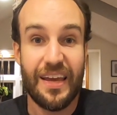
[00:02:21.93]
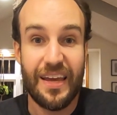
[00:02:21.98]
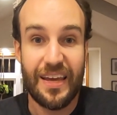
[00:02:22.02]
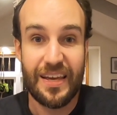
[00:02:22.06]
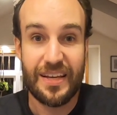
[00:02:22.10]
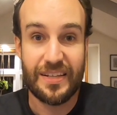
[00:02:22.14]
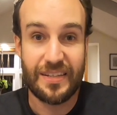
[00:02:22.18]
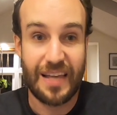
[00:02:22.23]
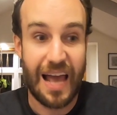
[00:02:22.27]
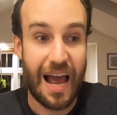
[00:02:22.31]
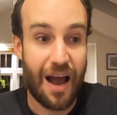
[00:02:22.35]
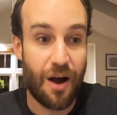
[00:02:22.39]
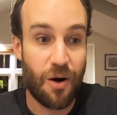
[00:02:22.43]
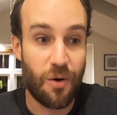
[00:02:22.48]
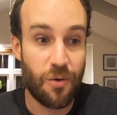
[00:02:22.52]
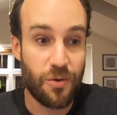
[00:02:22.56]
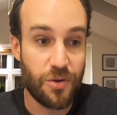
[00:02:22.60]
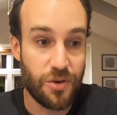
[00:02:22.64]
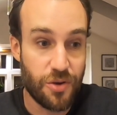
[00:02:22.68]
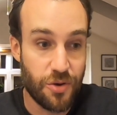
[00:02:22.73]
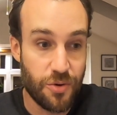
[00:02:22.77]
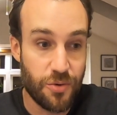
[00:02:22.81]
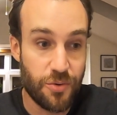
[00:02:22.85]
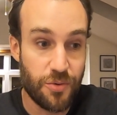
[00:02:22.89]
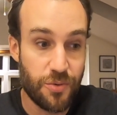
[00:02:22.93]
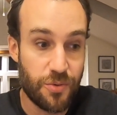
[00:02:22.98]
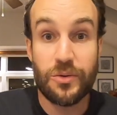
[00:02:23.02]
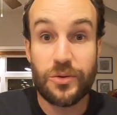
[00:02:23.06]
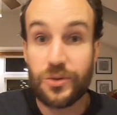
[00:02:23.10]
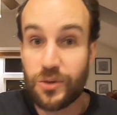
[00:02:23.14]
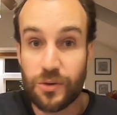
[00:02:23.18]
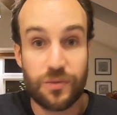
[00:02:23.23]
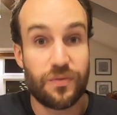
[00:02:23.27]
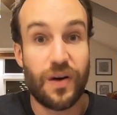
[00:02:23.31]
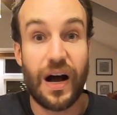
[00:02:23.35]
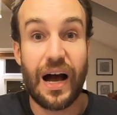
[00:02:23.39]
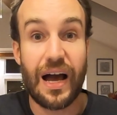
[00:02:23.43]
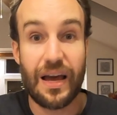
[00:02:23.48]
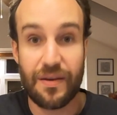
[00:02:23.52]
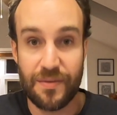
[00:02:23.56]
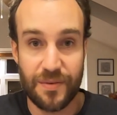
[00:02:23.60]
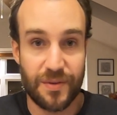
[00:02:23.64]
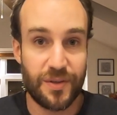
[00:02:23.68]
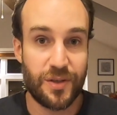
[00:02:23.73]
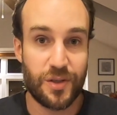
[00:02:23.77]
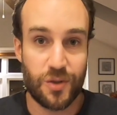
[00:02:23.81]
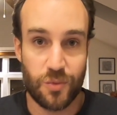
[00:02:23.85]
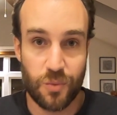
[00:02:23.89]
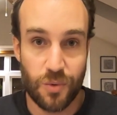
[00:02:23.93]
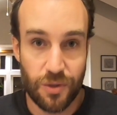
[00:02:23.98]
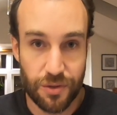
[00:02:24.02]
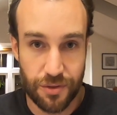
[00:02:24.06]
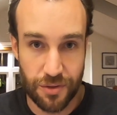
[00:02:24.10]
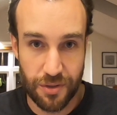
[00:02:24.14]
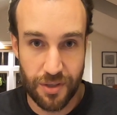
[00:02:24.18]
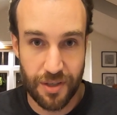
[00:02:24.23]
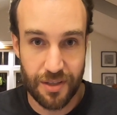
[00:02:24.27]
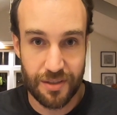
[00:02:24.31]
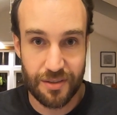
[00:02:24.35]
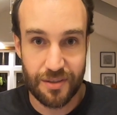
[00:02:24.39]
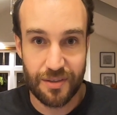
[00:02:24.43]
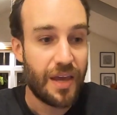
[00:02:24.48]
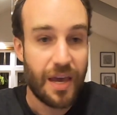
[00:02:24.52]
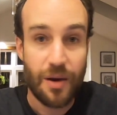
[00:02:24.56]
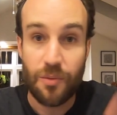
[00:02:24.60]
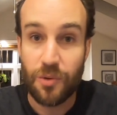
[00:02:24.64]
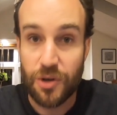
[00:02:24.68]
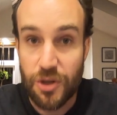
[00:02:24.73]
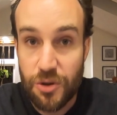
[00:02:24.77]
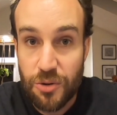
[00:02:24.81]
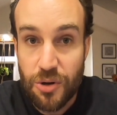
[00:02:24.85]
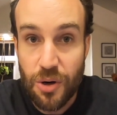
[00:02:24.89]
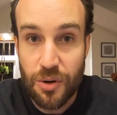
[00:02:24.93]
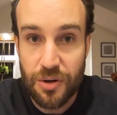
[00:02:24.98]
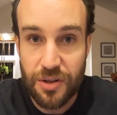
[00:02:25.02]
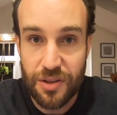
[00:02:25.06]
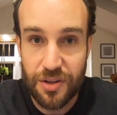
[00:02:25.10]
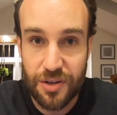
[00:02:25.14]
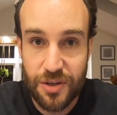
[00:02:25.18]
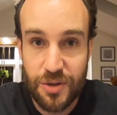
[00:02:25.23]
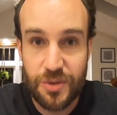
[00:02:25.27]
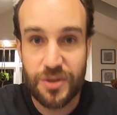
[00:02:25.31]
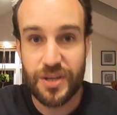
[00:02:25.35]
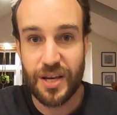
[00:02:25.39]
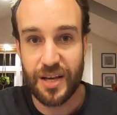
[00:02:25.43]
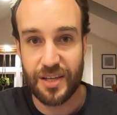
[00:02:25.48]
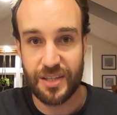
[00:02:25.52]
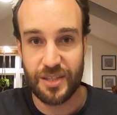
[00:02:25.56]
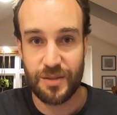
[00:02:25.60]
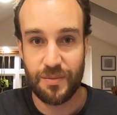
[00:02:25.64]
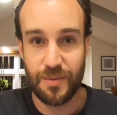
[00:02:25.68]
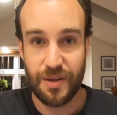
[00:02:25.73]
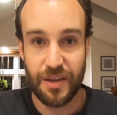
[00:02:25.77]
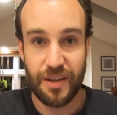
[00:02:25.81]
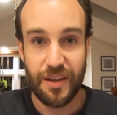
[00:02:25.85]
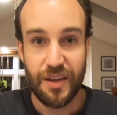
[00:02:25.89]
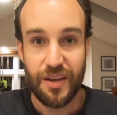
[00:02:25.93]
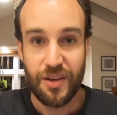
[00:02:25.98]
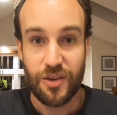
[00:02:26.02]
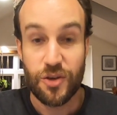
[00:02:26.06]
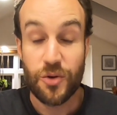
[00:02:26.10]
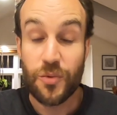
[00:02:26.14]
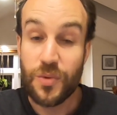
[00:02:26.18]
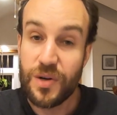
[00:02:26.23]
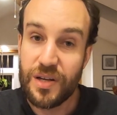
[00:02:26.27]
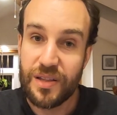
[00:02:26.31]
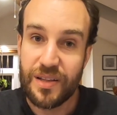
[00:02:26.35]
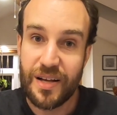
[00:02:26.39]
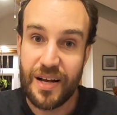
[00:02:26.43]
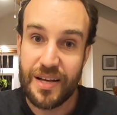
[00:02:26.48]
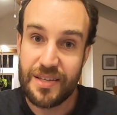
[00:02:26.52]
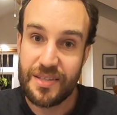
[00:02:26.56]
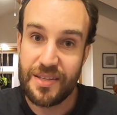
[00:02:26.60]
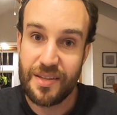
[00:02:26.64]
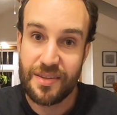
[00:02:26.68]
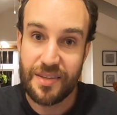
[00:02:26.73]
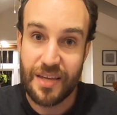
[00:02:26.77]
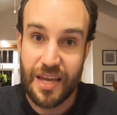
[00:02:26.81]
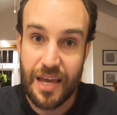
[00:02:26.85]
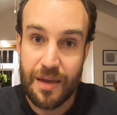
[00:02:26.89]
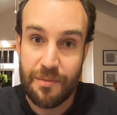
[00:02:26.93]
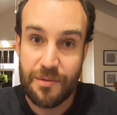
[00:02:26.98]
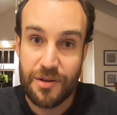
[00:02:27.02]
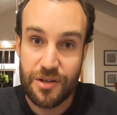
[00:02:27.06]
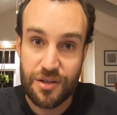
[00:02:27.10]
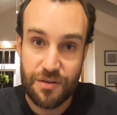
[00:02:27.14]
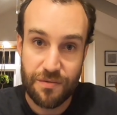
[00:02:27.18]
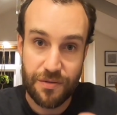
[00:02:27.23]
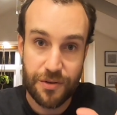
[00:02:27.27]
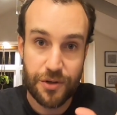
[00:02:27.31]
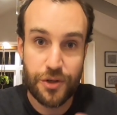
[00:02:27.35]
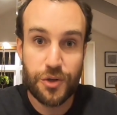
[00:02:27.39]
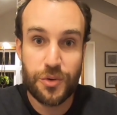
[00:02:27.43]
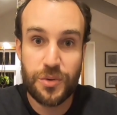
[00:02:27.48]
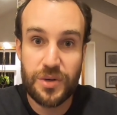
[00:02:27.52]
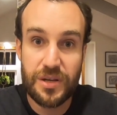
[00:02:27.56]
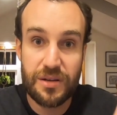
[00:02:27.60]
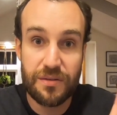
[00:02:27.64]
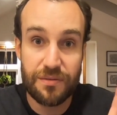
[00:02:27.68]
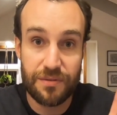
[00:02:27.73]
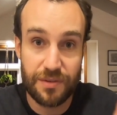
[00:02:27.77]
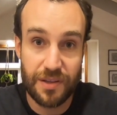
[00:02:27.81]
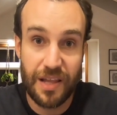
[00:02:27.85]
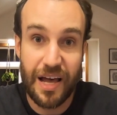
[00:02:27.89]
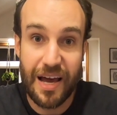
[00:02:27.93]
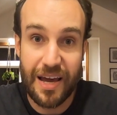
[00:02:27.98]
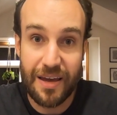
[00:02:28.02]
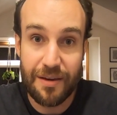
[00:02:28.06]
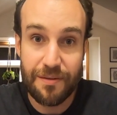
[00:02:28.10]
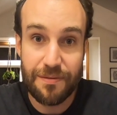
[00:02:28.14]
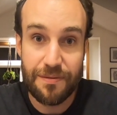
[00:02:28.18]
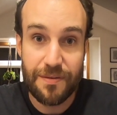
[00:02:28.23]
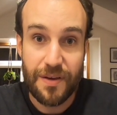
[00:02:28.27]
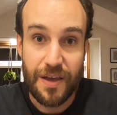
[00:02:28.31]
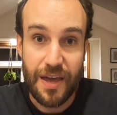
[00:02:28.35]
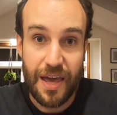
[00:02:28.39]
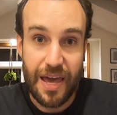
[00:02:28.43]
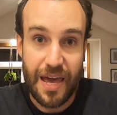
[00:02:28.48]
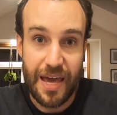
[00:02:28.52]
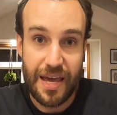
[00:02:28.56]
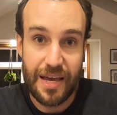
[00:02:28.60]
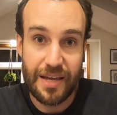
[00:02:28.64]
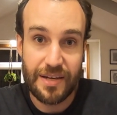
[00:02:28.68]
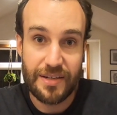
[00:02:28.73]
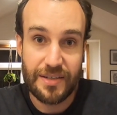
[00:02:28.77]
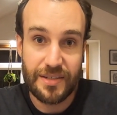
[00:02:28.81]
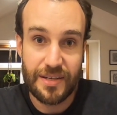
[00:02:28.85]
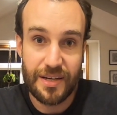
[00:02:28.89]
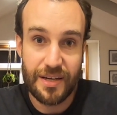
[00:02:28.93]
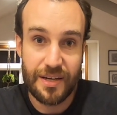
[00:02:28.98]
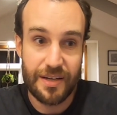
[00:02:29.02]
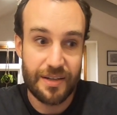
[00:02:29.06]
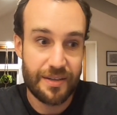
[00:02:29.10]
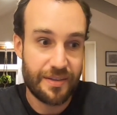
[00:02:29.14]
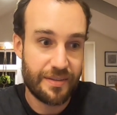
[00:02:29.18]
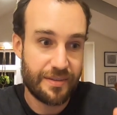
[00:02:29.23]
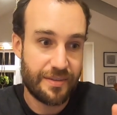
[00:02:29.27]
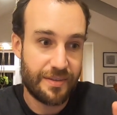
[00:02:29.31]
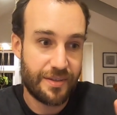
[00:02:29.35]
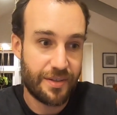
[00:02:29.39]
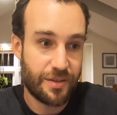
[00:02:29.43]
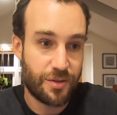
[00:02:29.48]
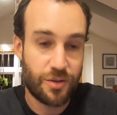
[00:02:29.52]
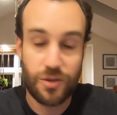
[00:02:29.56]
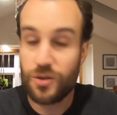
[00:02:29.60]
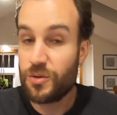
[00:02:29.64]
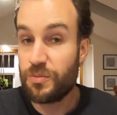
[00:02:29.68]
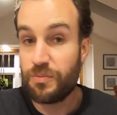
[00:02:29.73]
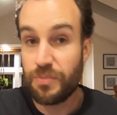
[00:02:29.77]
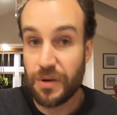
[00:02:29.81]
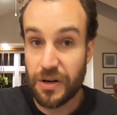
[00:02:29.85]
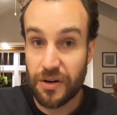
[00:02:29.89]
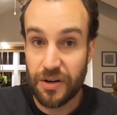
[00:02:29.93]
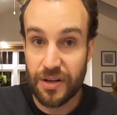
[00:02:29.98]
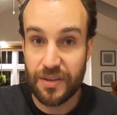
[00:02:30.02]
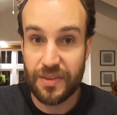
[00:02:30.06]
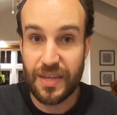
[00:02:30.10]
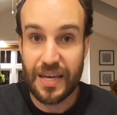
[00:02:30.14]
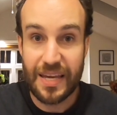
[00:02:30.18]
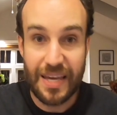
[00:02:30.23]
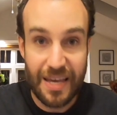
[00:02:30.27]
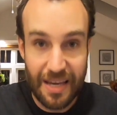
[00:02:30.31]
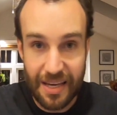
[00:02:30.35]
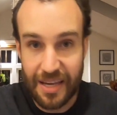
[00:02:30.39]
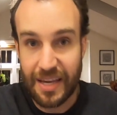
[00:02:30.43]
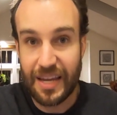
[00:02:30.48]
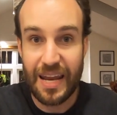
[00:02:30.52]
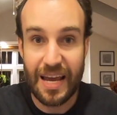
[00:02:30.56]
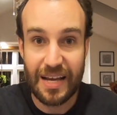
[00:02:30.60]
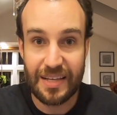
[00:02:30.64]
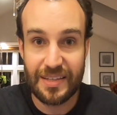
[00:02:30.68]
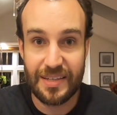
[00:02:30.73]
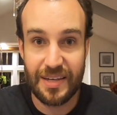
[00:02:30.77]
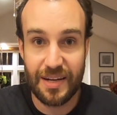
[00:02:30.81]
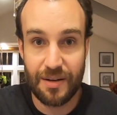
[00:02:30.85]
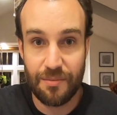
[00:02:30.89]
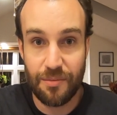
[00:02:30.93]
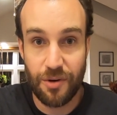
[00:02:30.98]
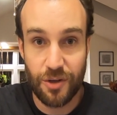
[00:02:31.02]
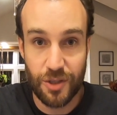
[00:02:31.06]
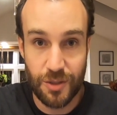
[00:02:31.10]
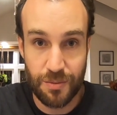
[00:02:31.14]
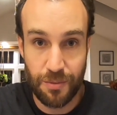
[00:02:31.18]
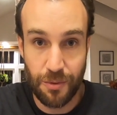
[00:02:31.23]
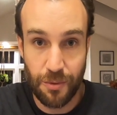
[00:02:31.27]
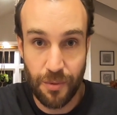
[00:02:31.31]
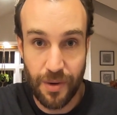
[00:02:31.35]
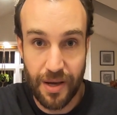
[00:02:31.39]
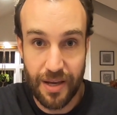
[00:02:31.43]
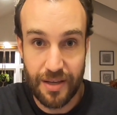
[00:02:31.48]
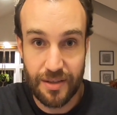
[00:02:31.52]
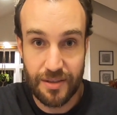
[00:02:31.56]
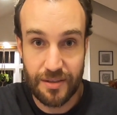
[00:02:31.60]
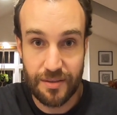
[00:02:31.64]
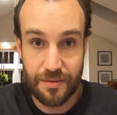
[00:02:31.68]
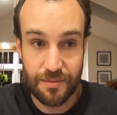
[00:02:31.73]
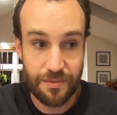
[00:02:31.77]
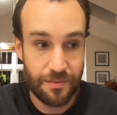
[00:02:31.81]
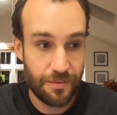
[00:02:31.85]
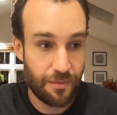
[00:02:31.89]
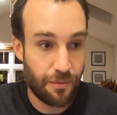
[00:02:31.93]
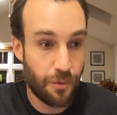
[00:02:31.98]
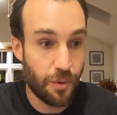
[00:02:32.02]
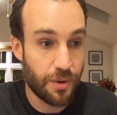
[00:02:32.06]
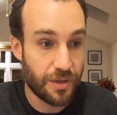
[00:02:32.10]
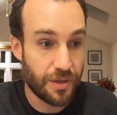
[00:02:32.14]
is how you survive in this wilderness. And when you go into the New Testament, you realize that the image of the tree of life and the Spirit, they get connected in multiple ways. For